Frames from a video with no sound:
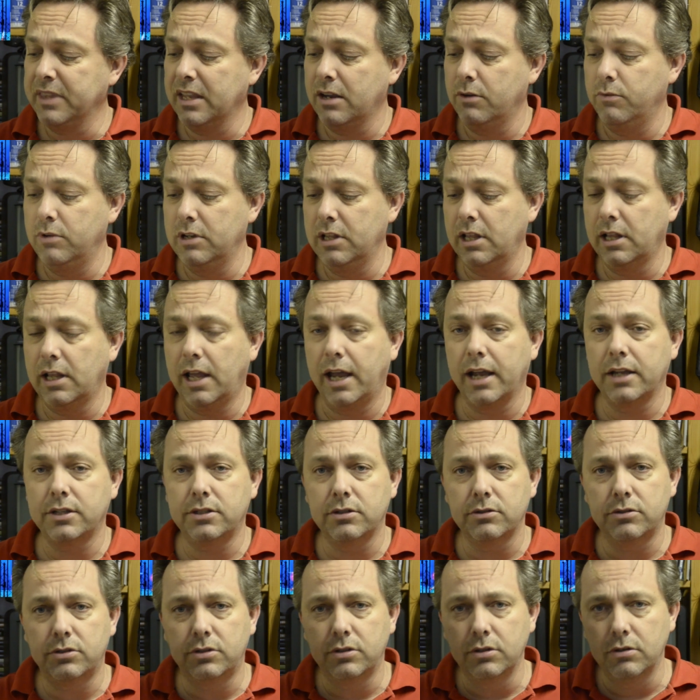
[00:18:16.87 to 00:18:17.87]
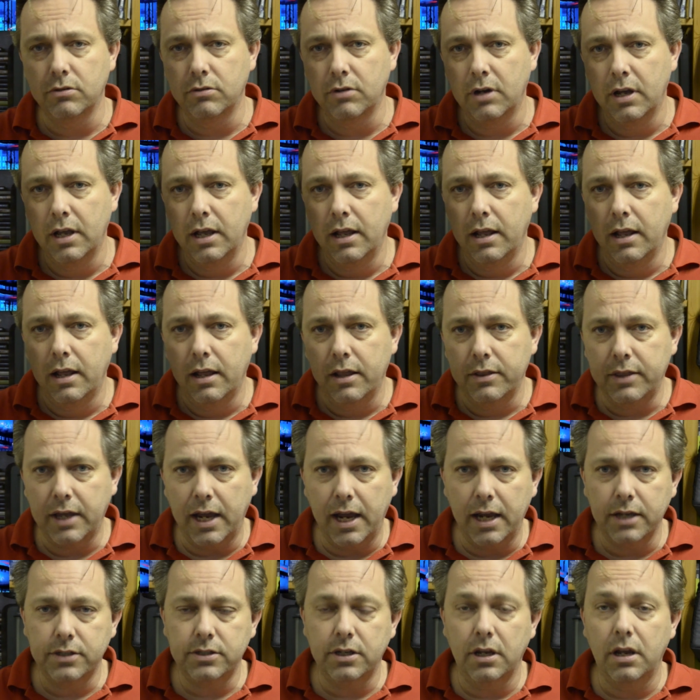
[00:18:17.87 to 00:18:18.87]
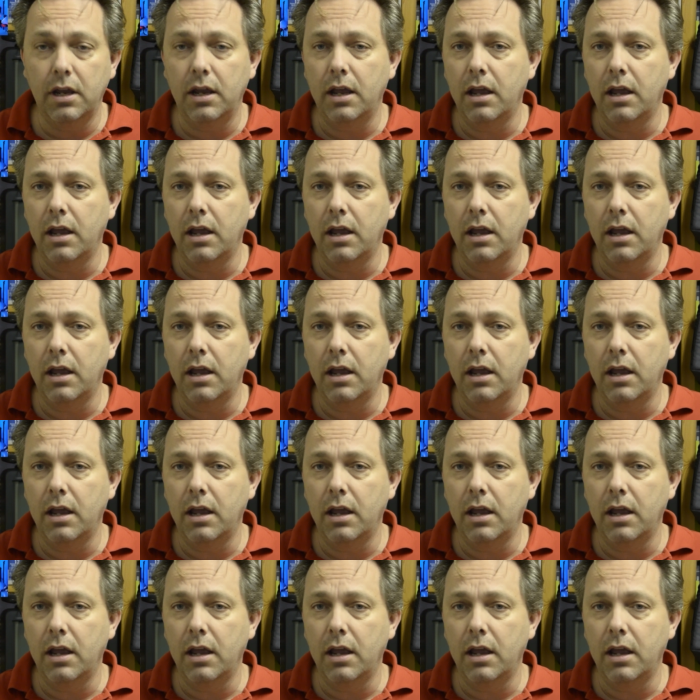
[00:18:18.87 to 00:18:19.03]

Really like it. So Stu, thanks.